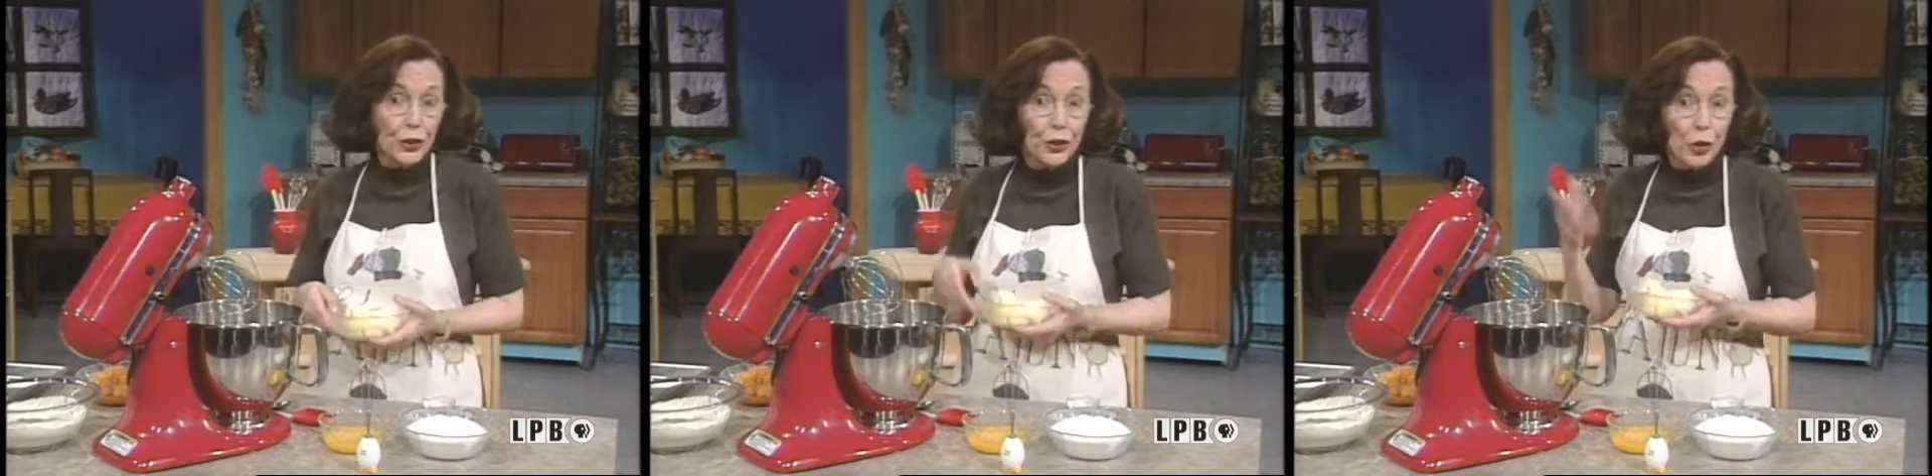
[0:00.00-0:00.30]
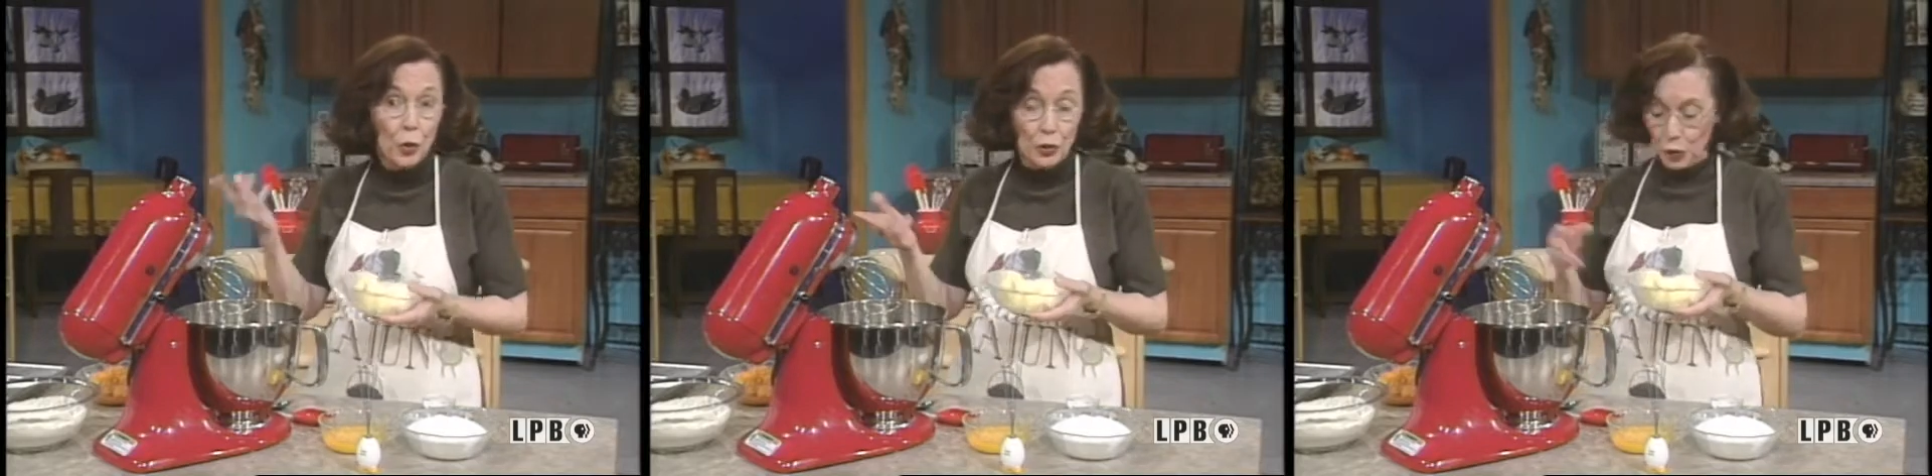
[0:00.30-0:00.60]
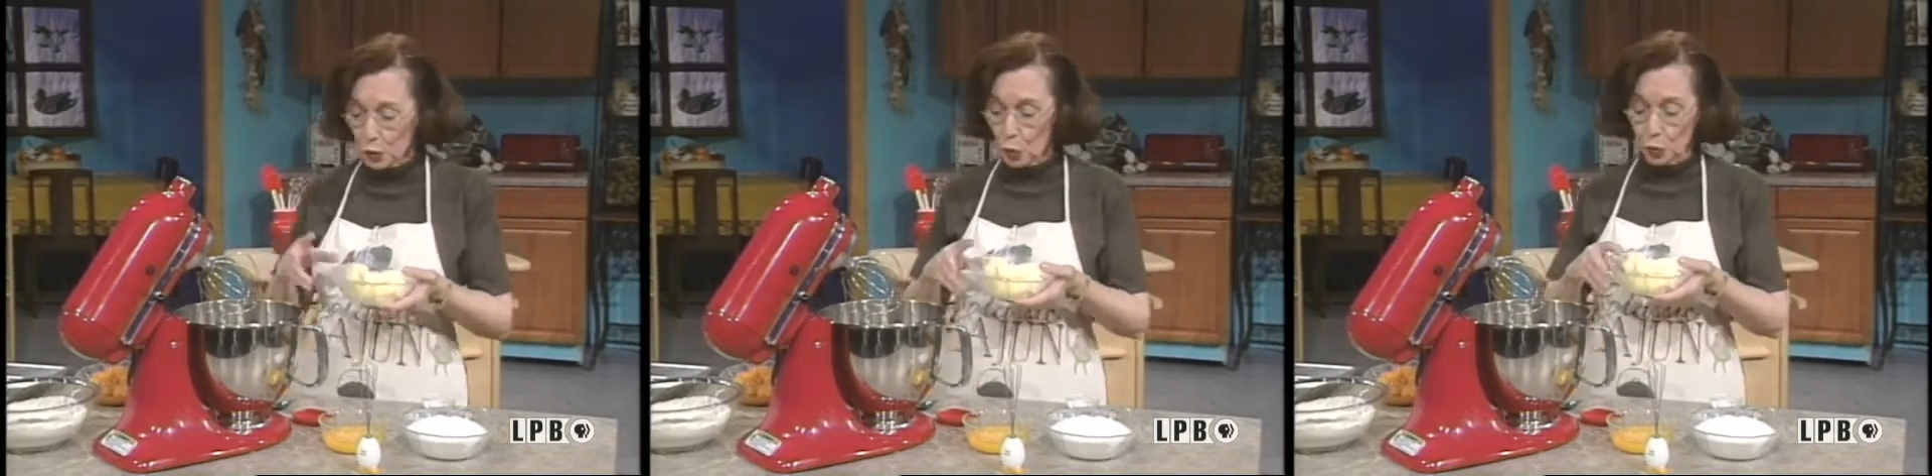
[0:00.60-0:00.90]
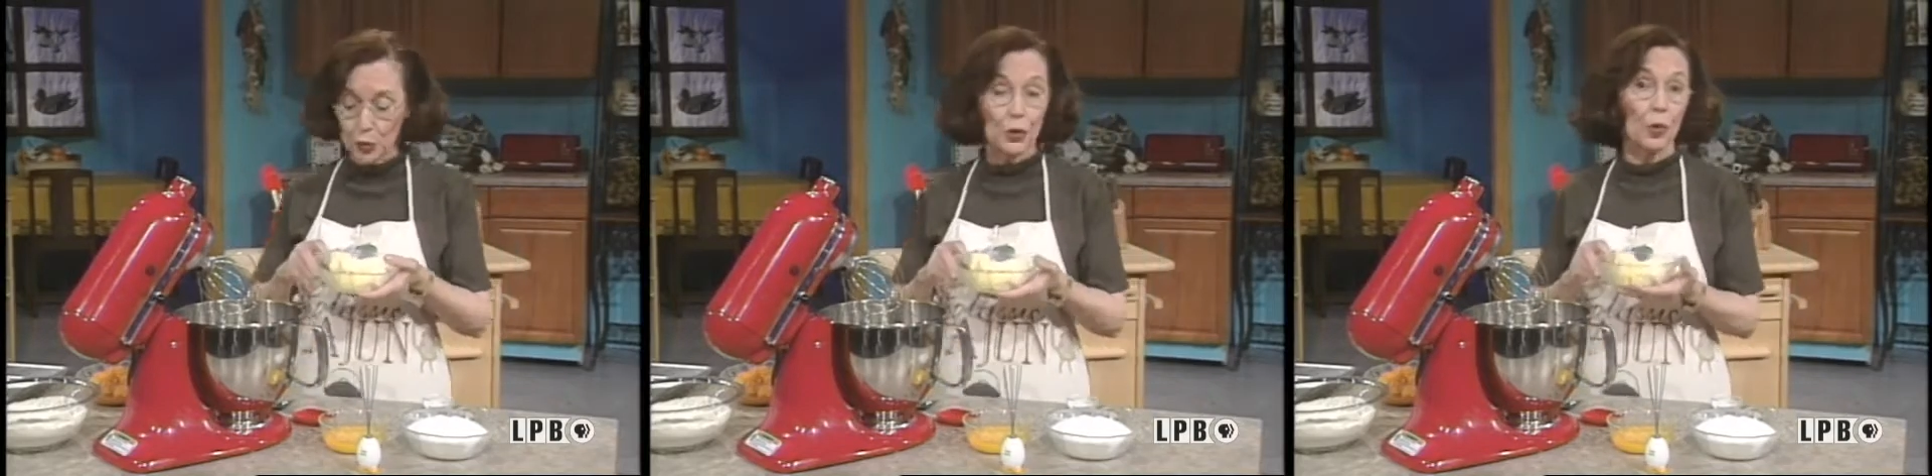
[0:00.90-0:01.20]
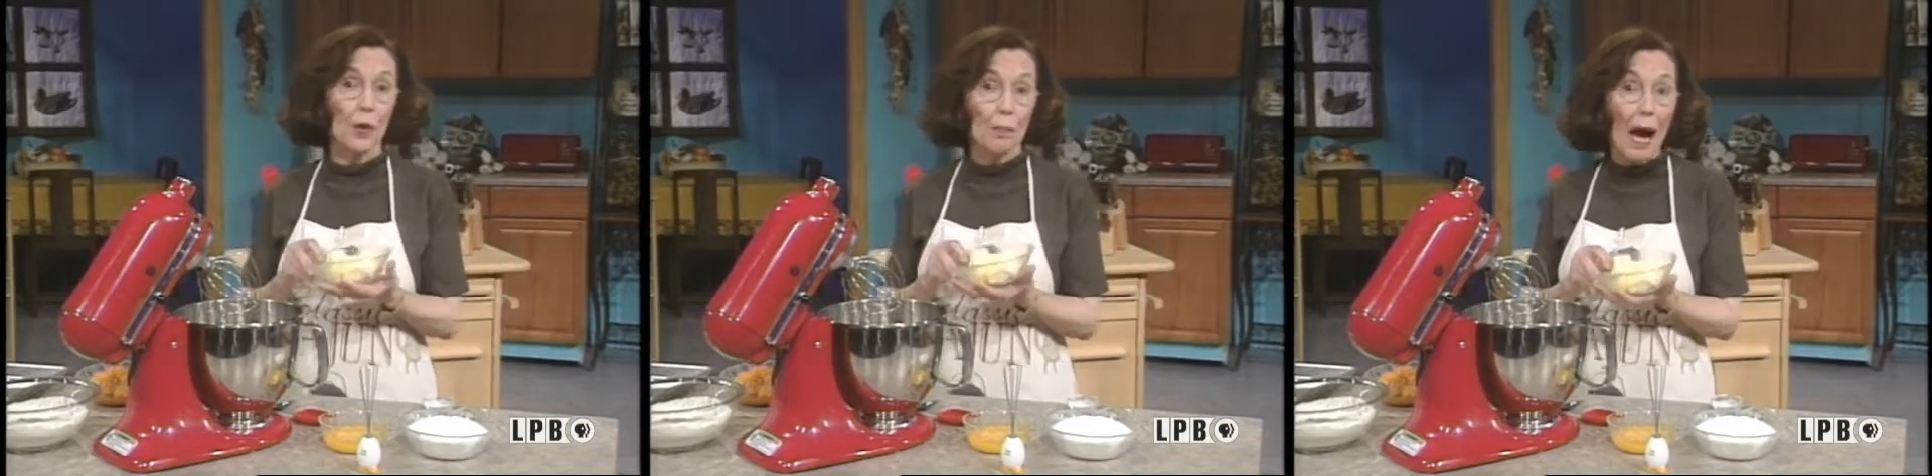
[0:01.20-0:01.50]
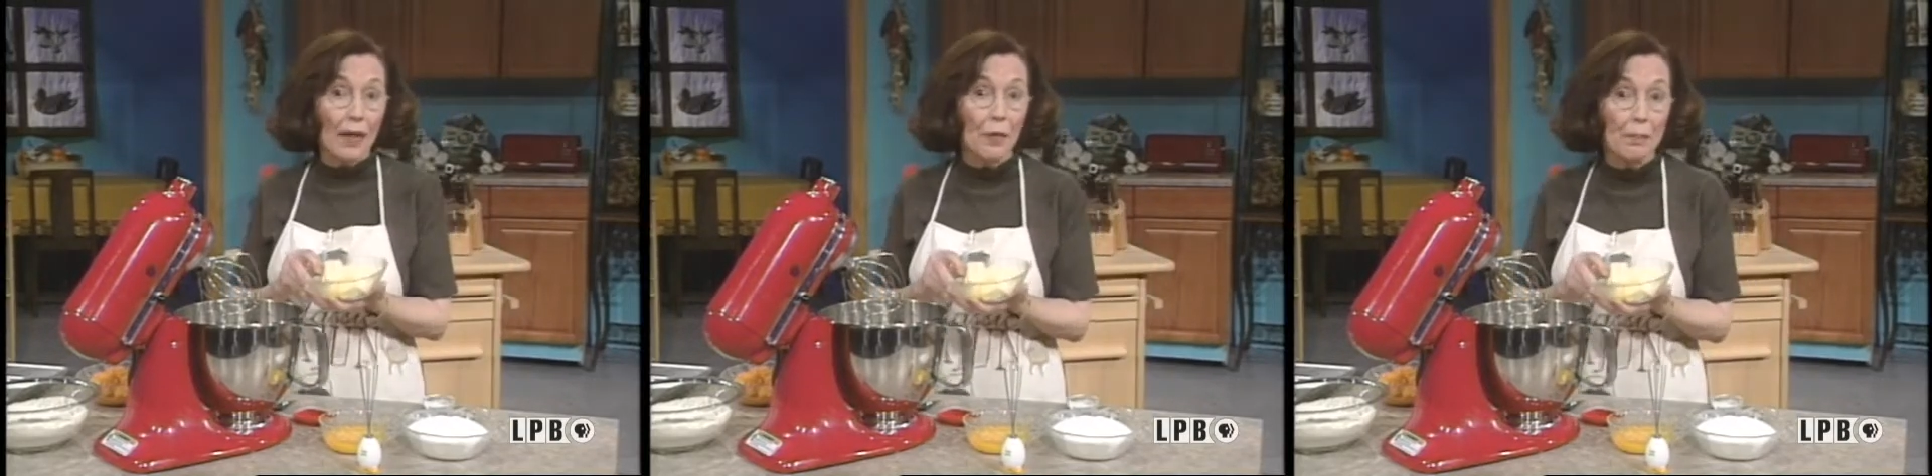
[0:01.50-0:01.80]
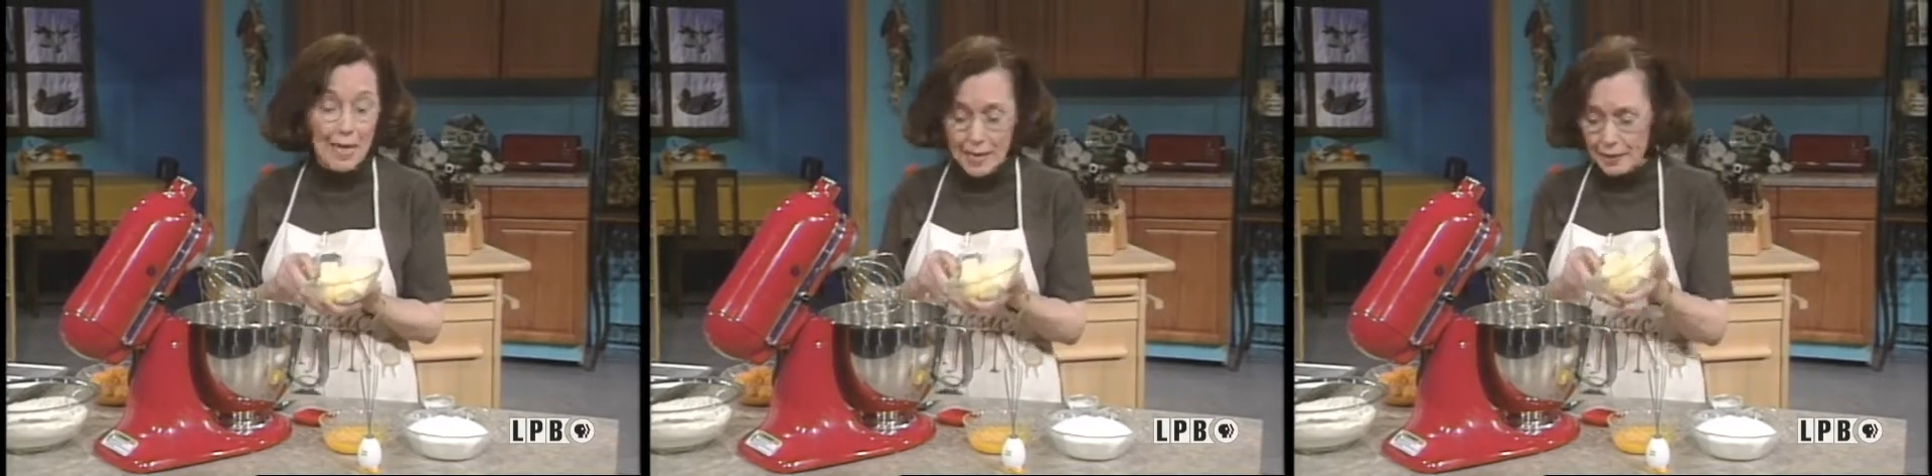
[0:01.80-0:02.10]
to go to the grocery store and buy the
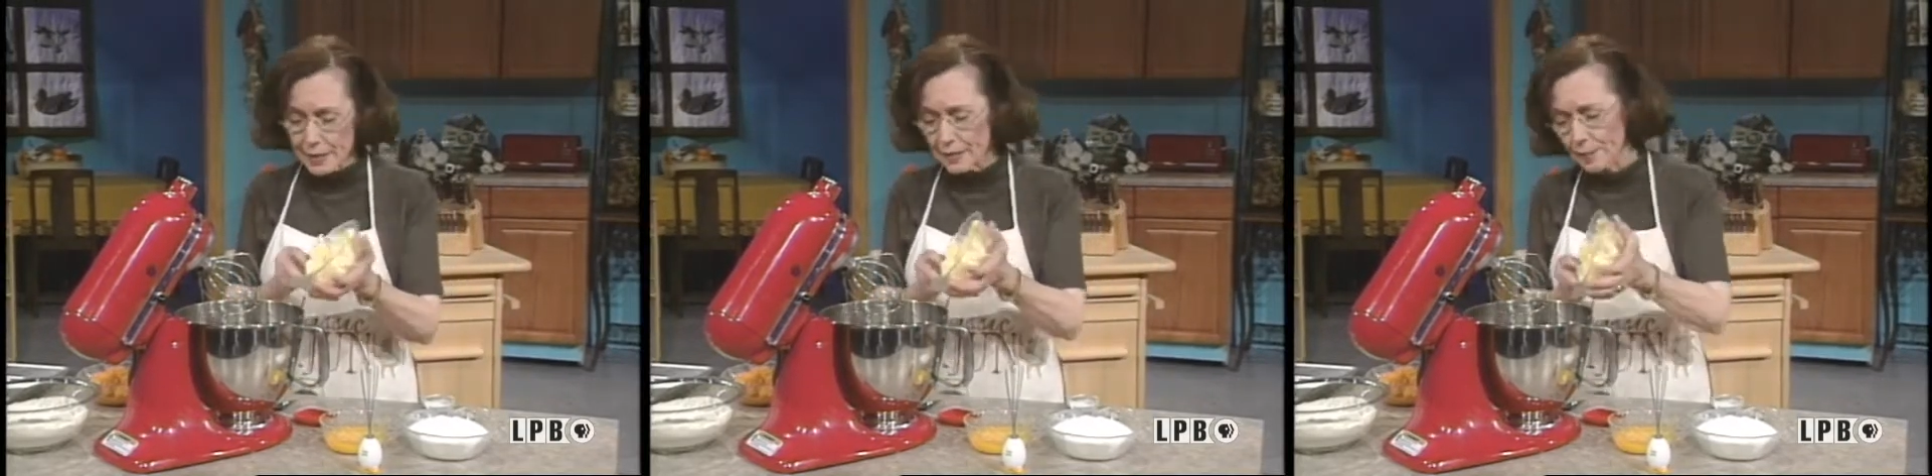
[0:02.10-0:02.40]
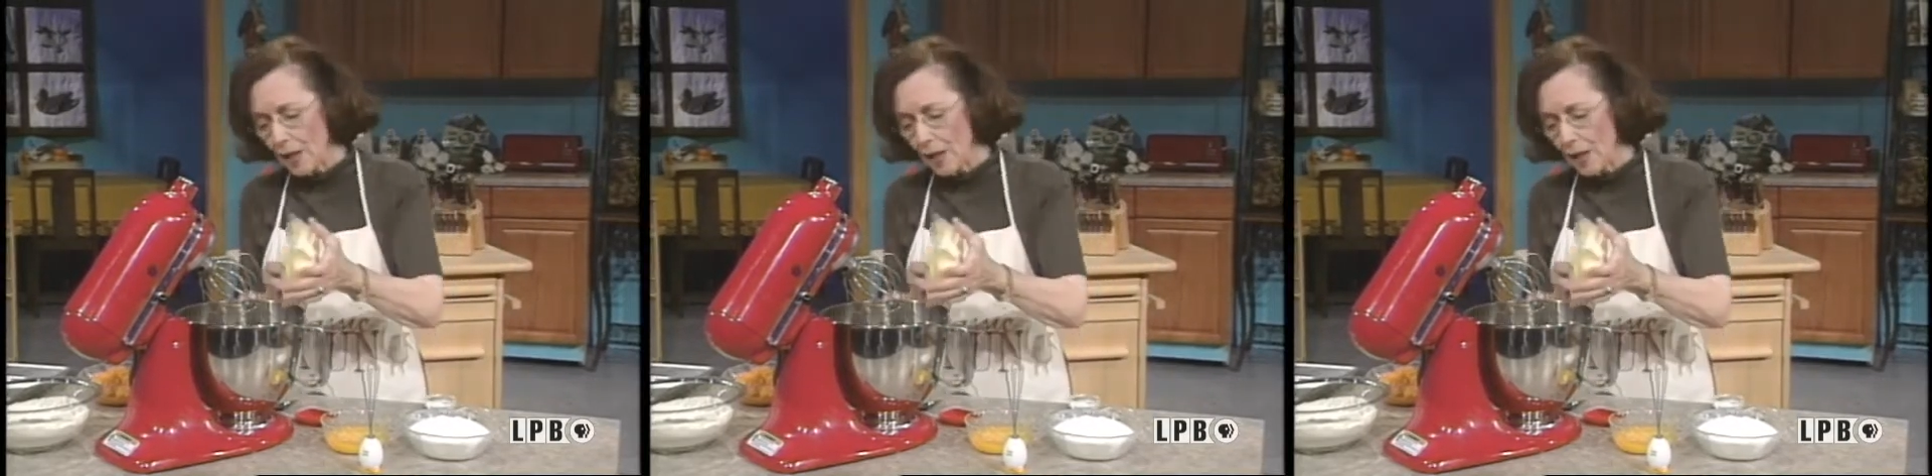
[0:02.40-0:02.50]
mix.